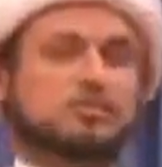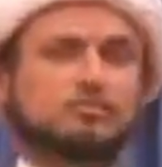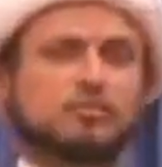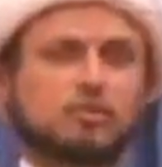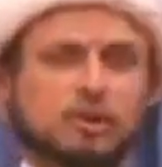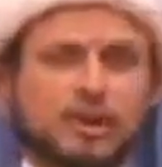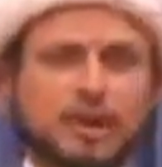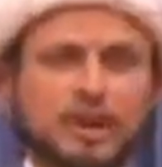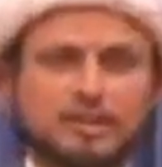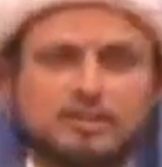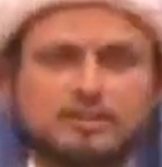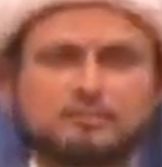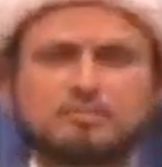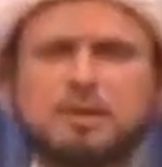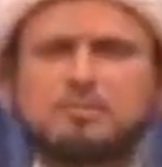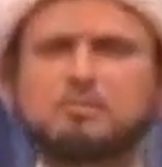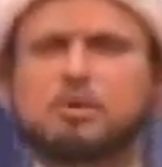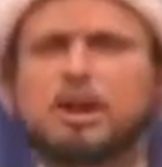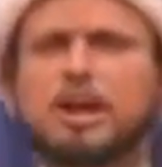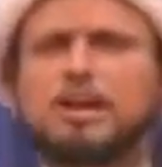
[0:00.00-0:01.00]
he forgets.
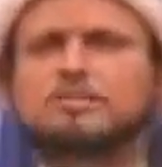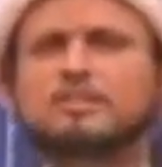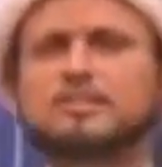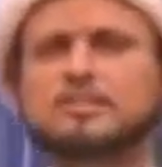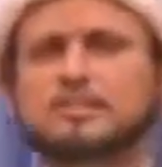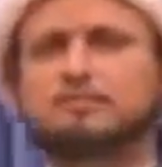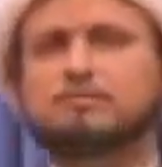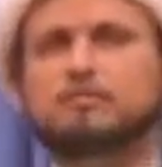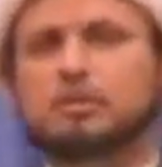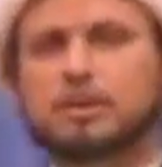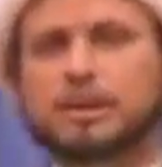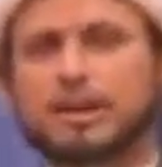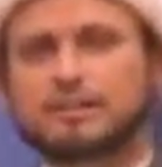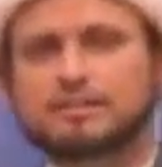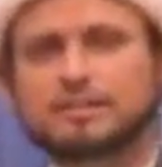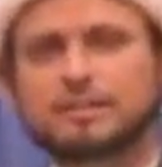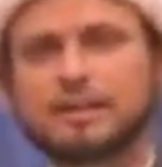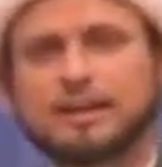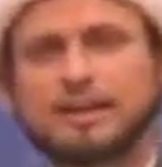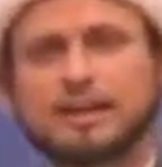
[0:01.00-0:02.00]
Memorizes, he
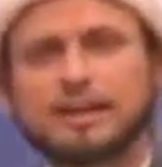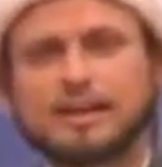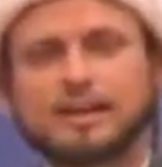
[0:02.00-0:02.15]
forgets.